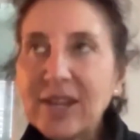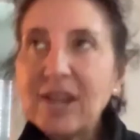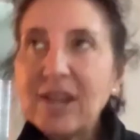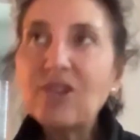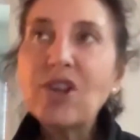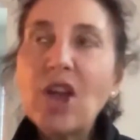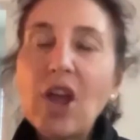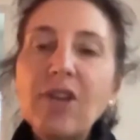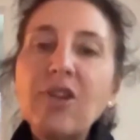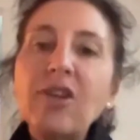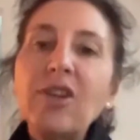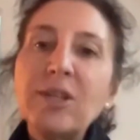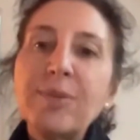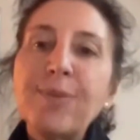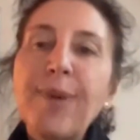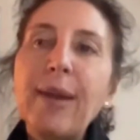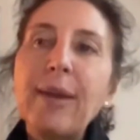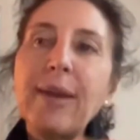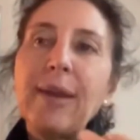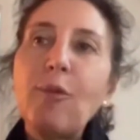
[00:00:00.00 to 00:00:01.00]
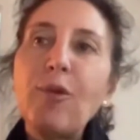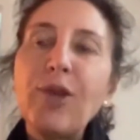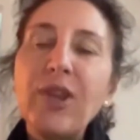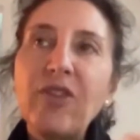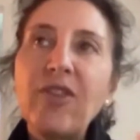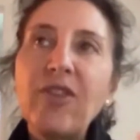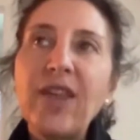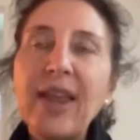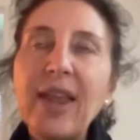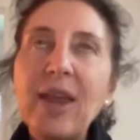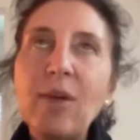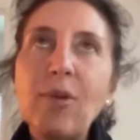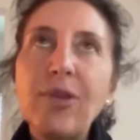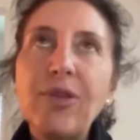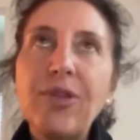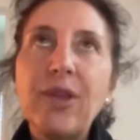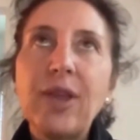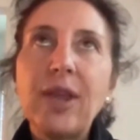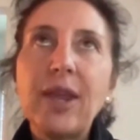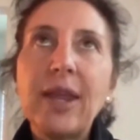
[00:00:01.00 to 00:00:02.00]
your tokens, but we're seeing with
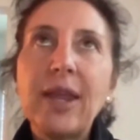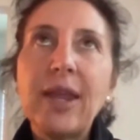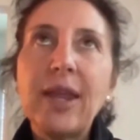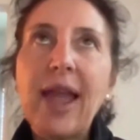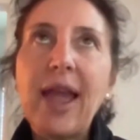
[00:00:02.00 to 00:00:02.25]
the